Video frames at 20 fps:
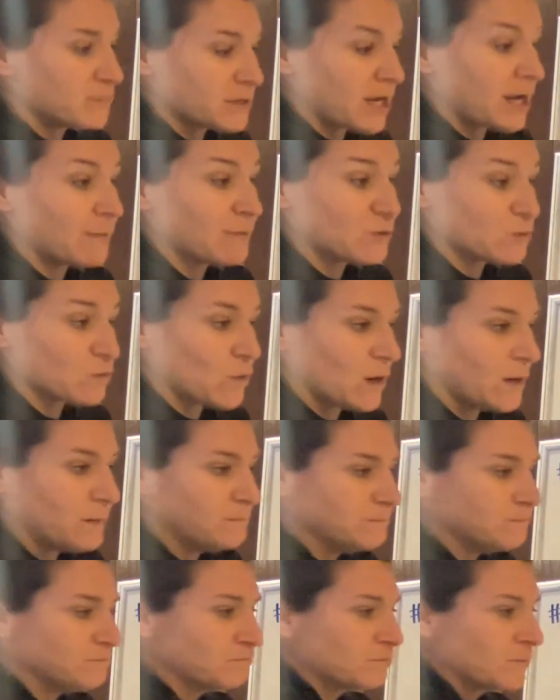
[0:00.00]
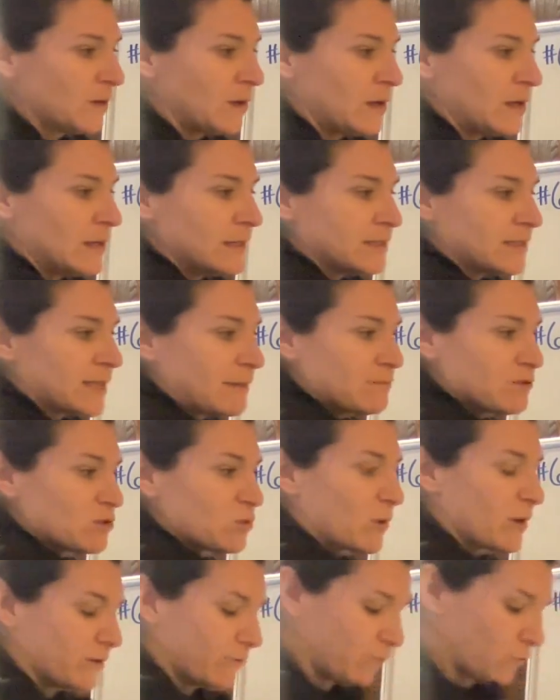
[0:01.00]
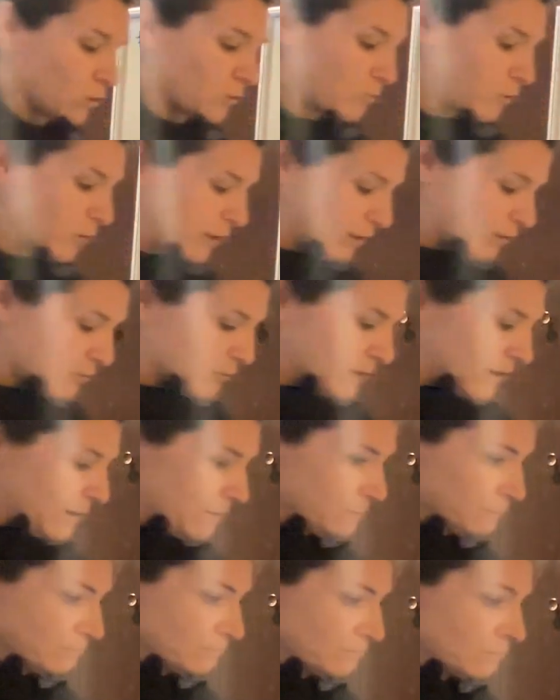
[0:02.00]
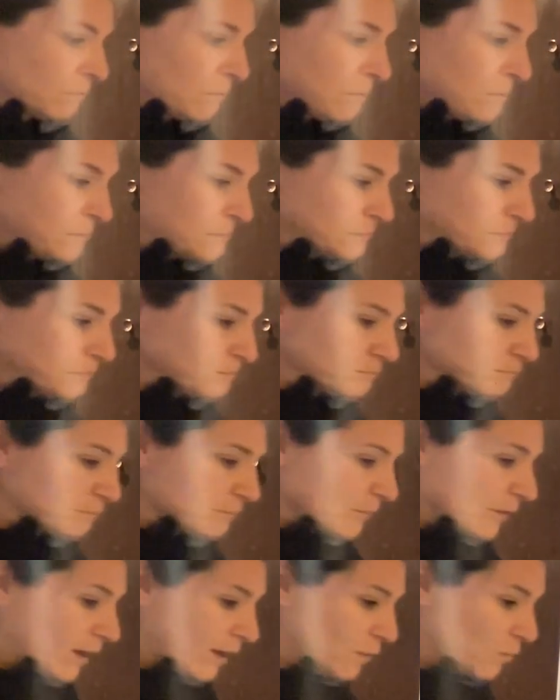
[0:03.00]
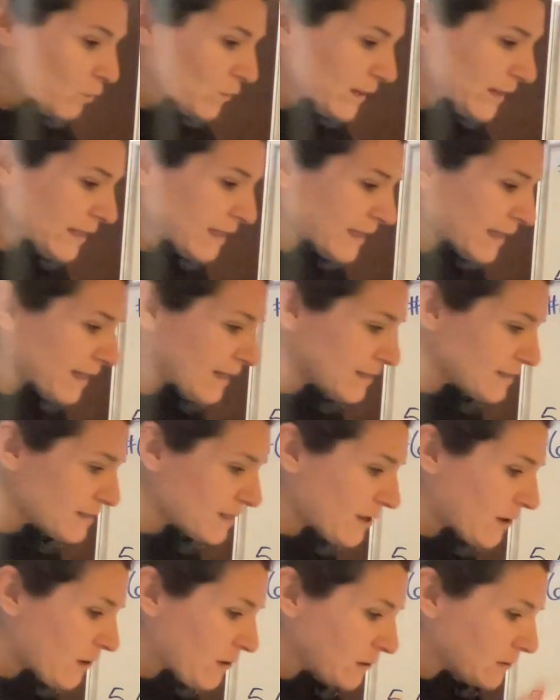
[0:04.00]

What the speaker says: times 1 times 24.3. And we get,